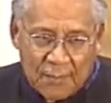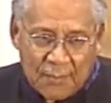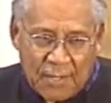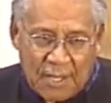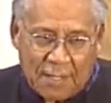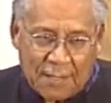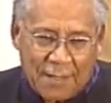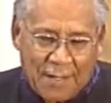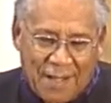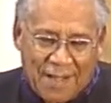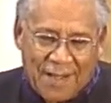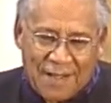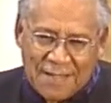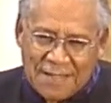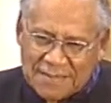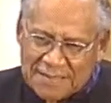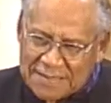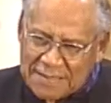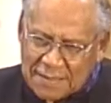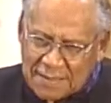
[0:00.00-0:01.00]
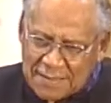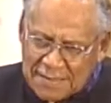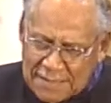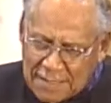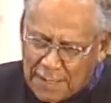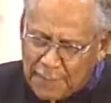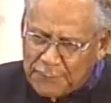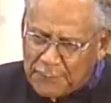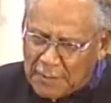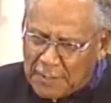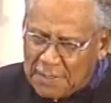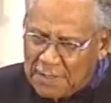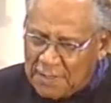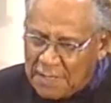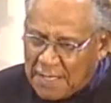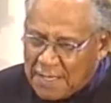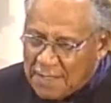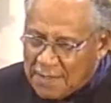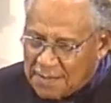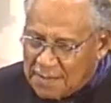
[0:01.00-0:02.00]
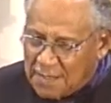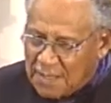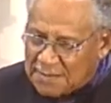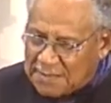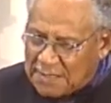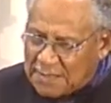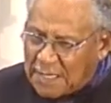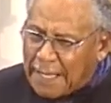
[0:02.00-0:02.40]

because something doesn't